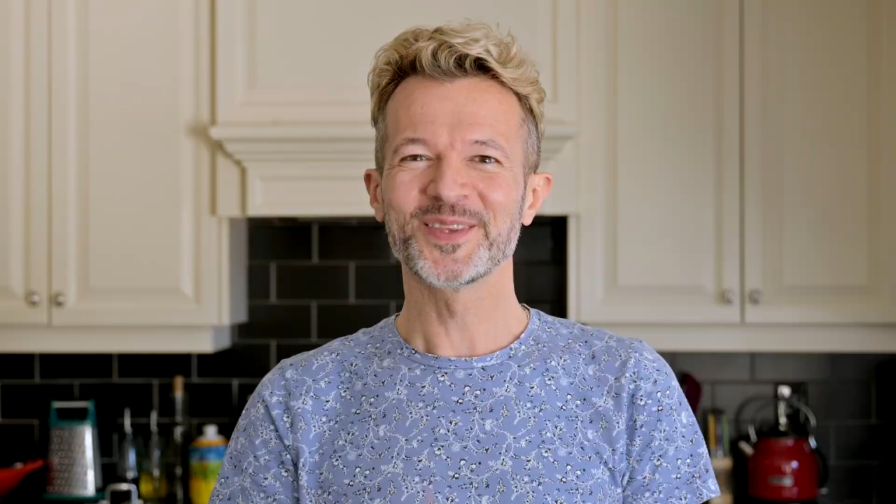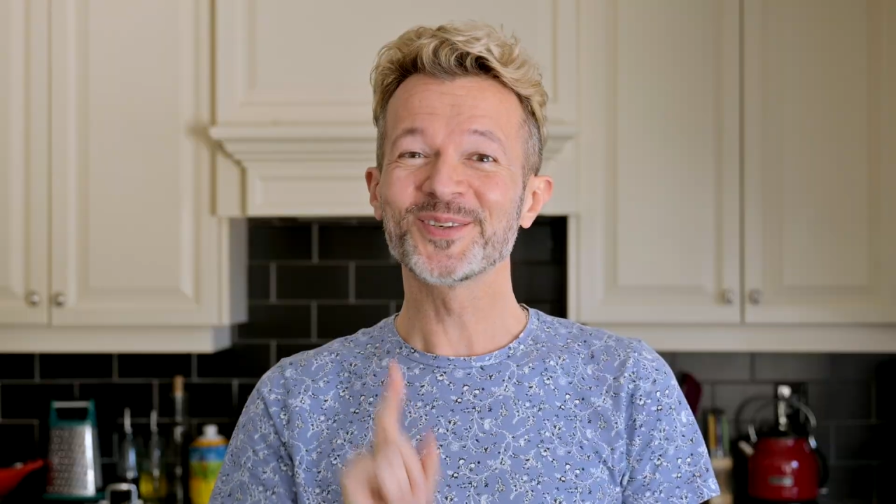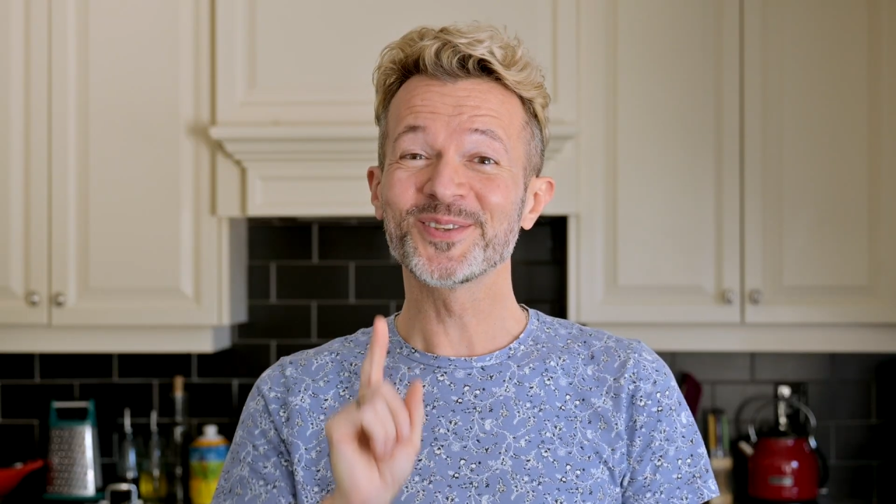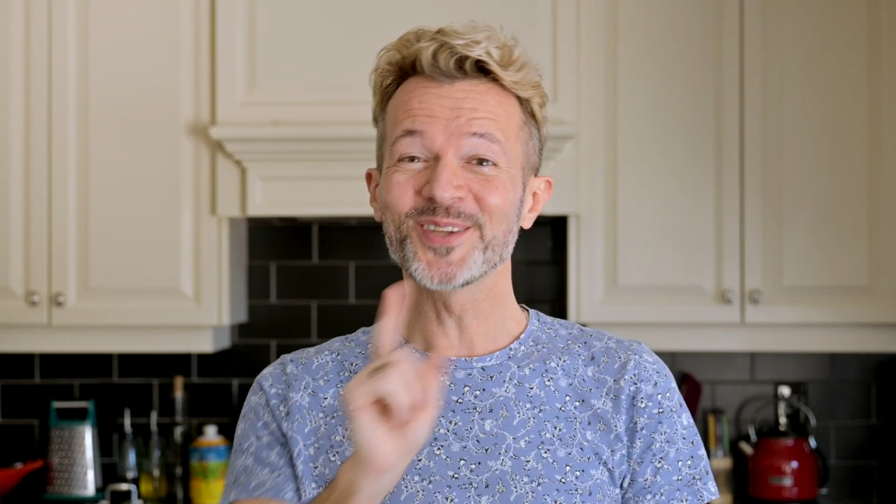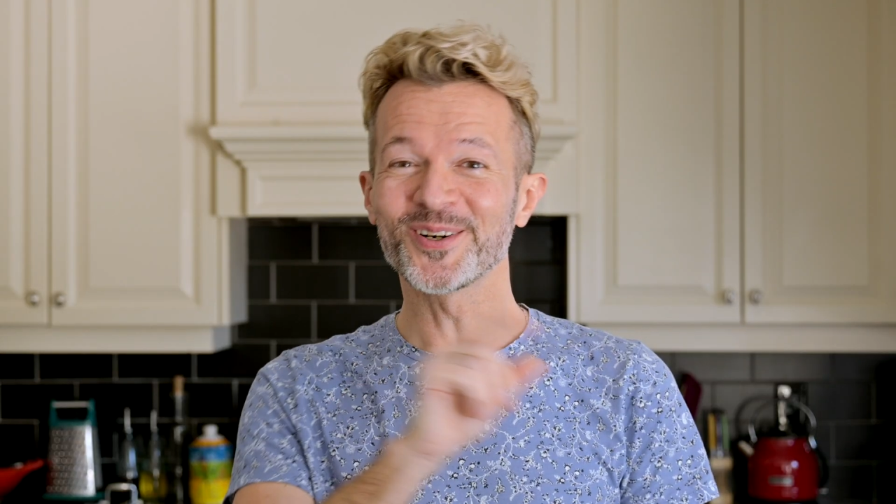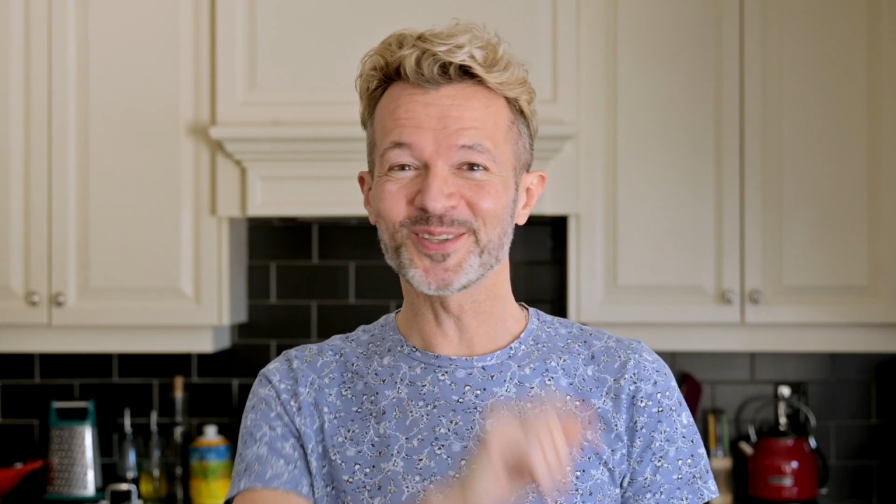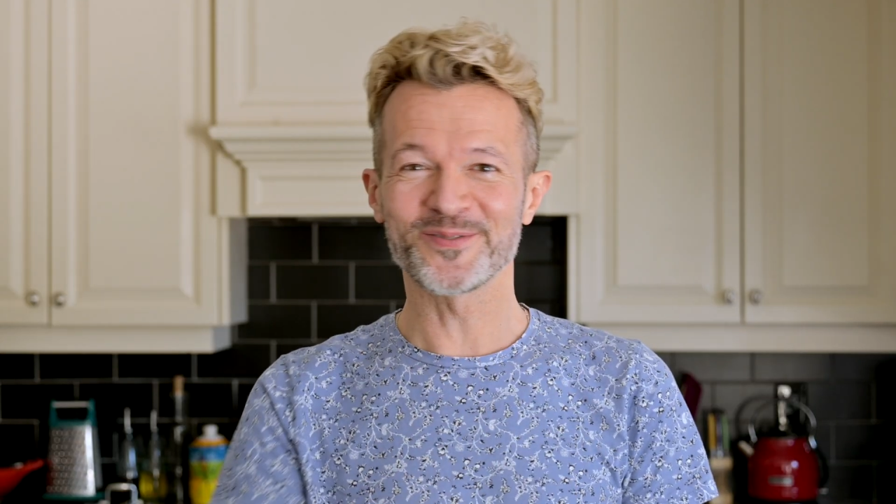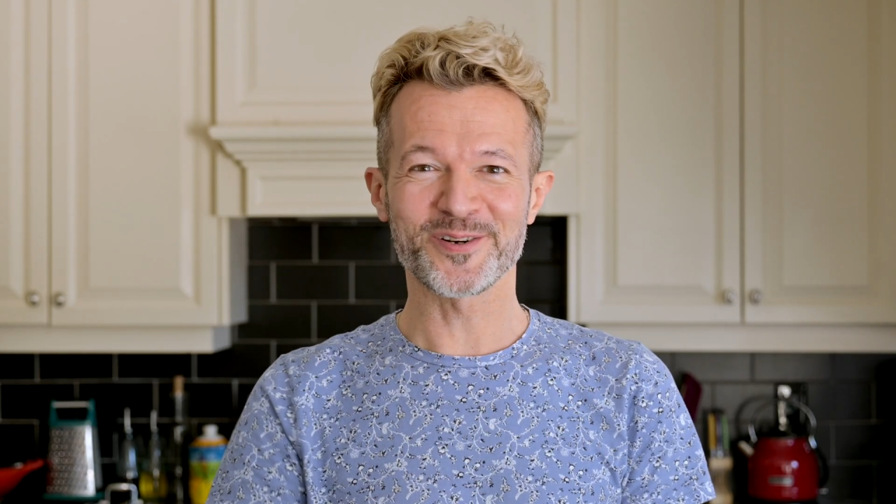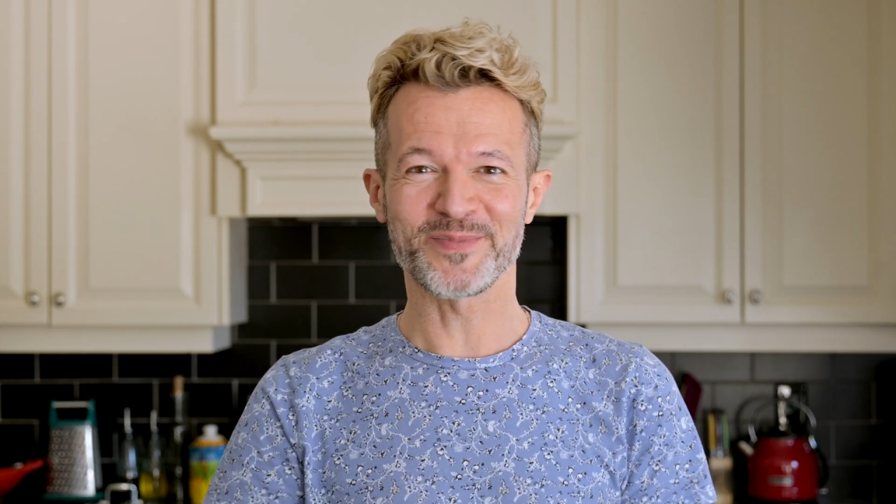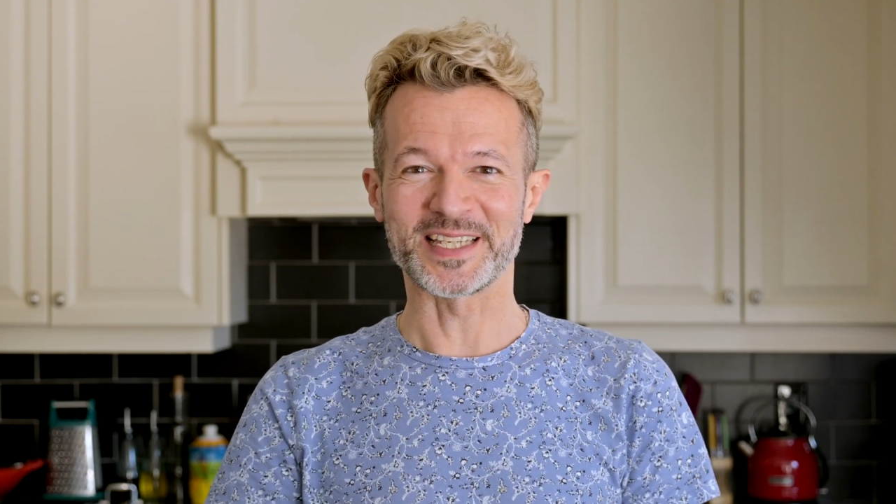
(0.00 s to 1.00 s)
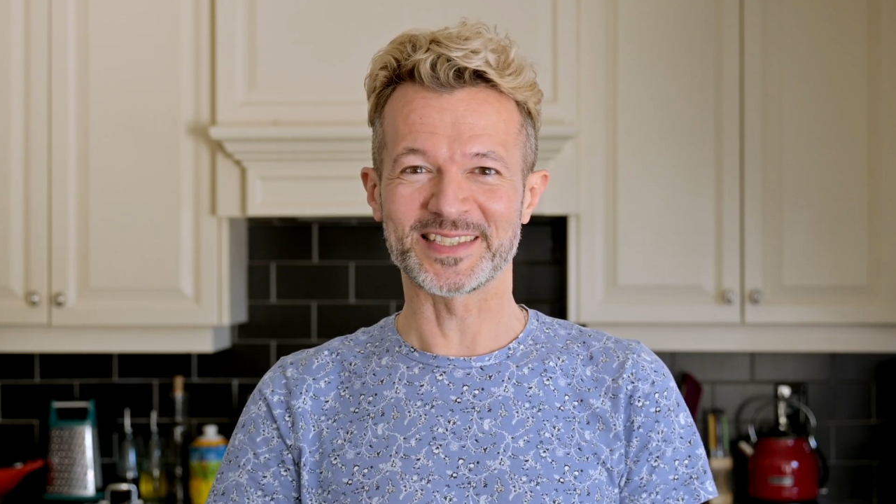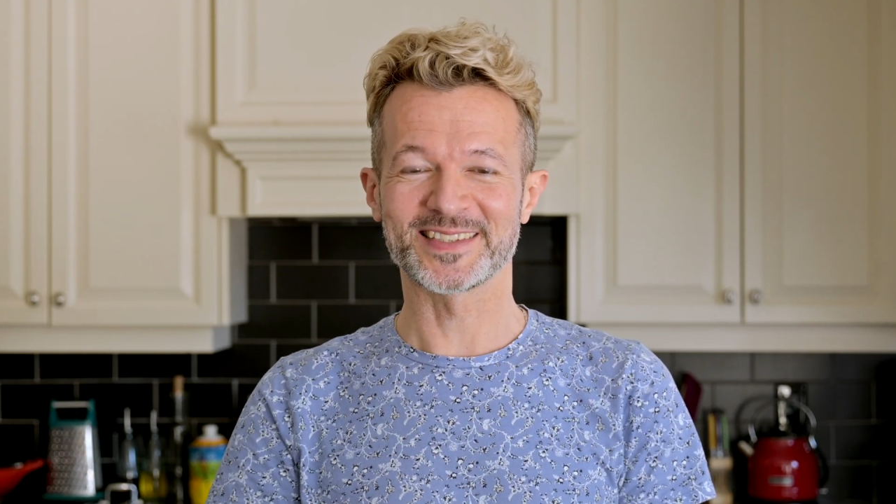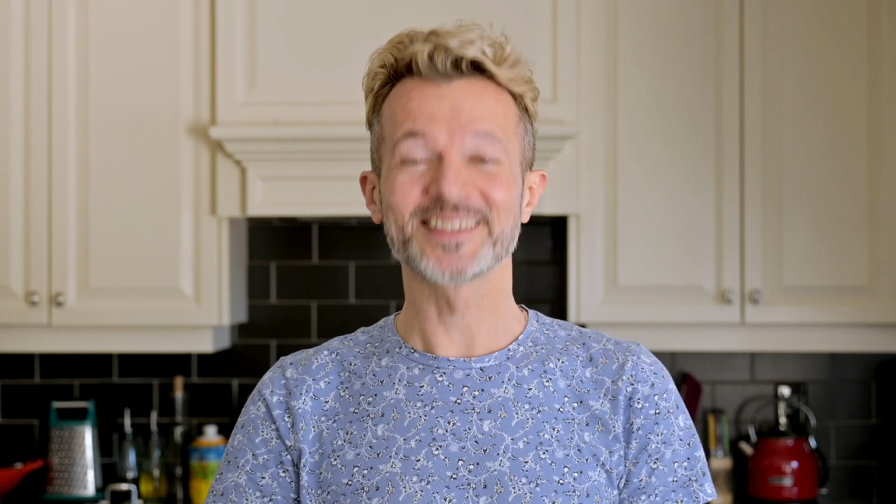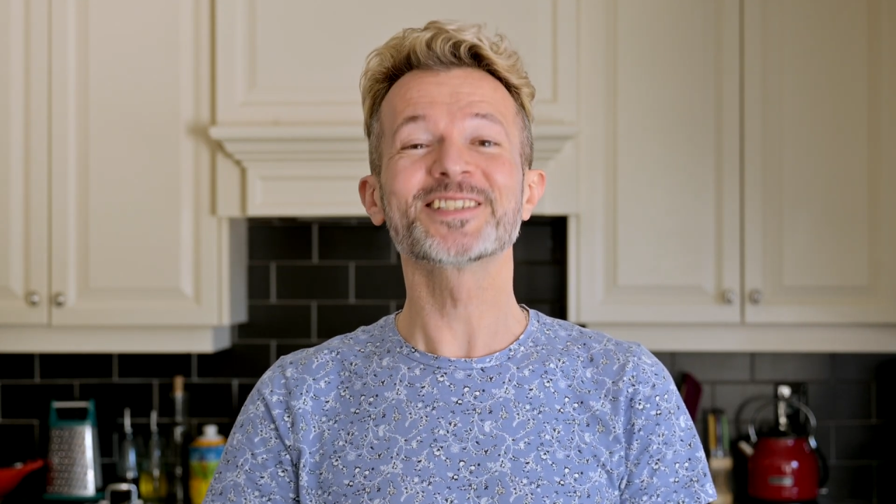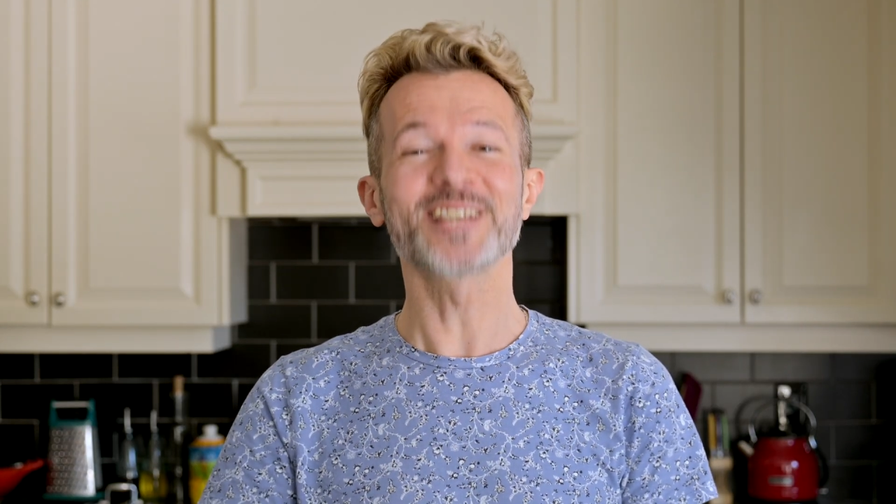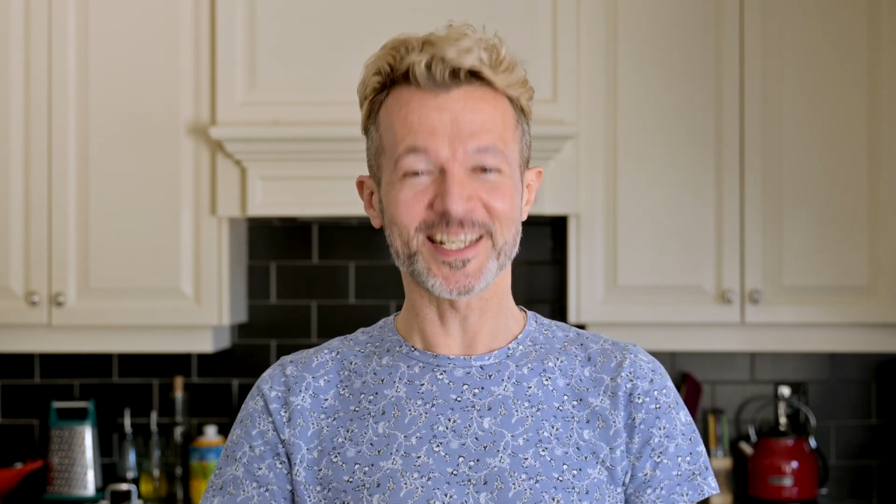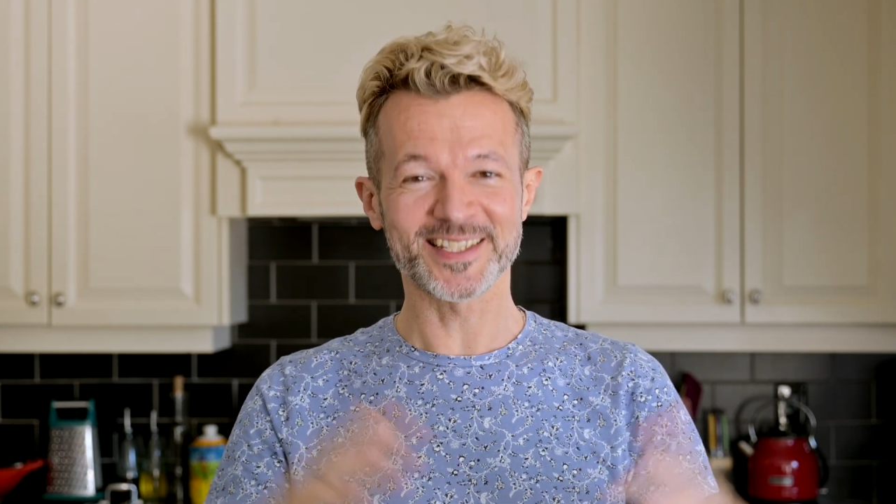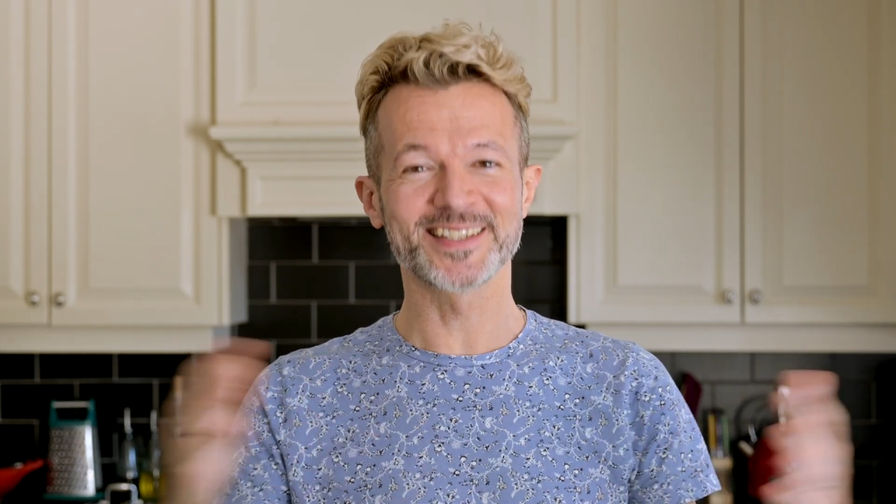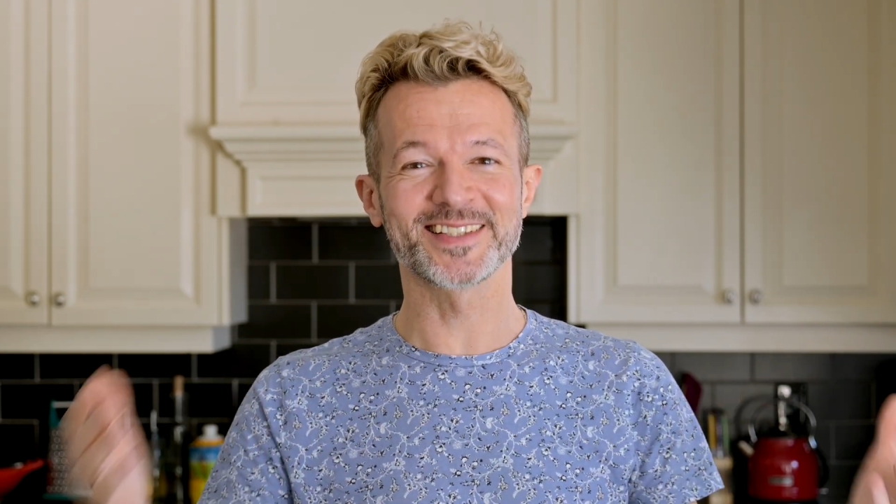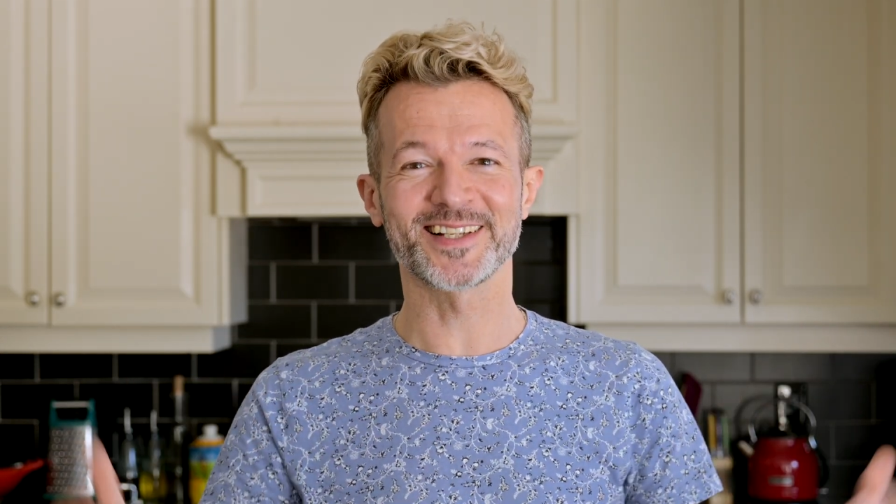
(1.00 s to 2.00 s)
Do not overmix, just
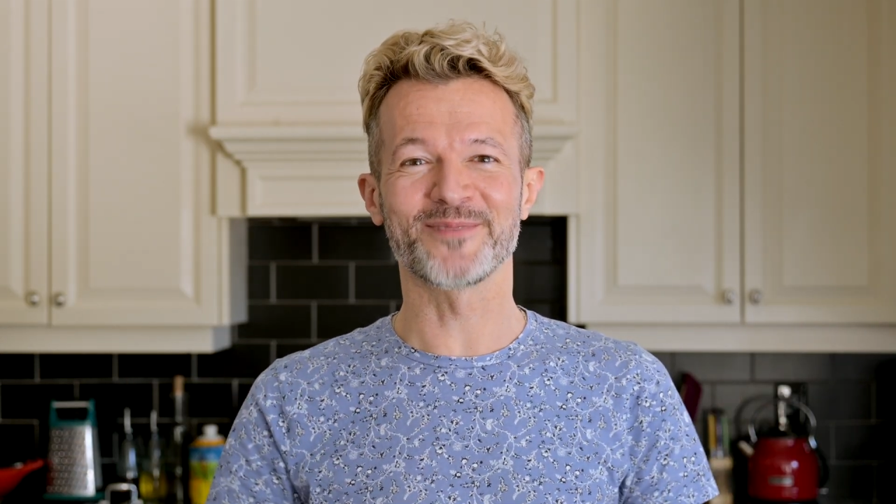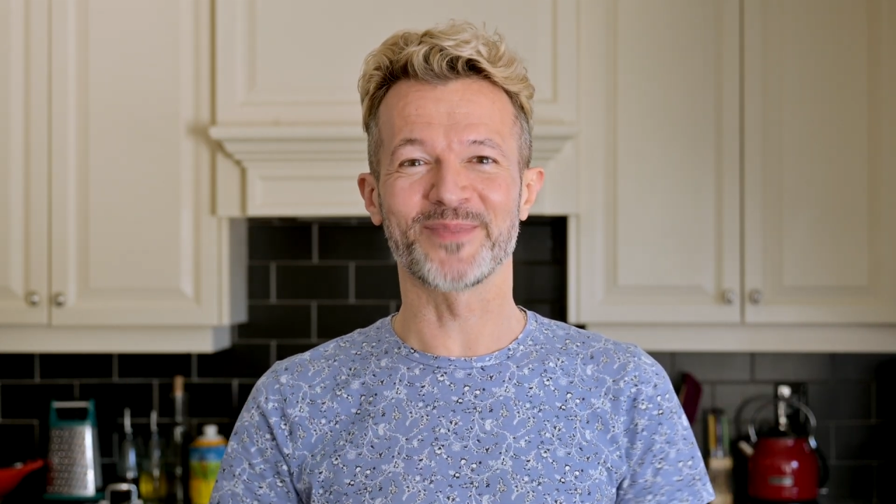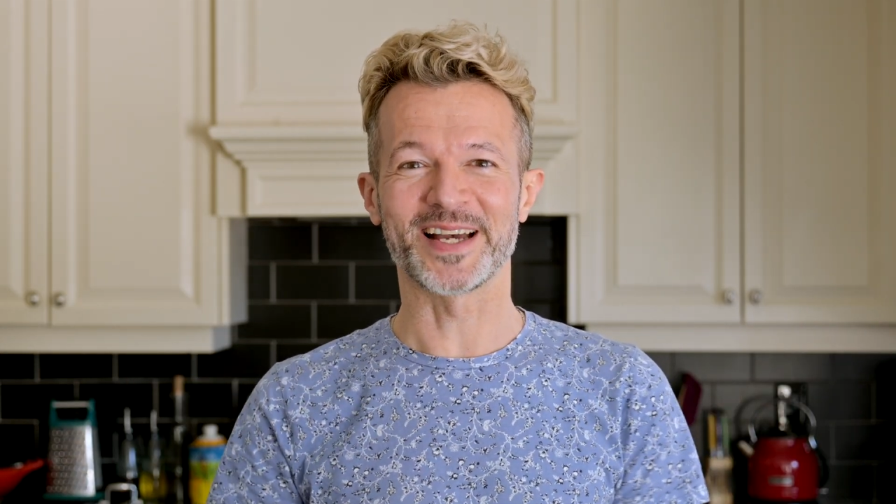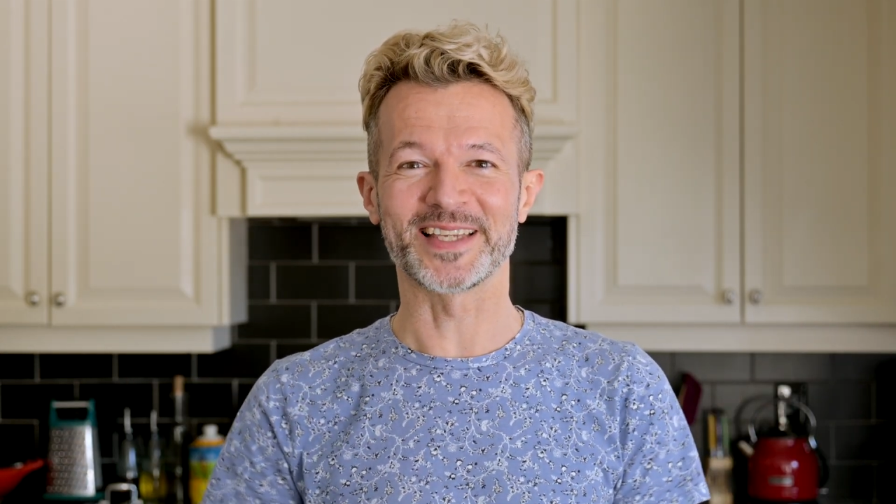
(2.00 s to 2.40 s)
until combined.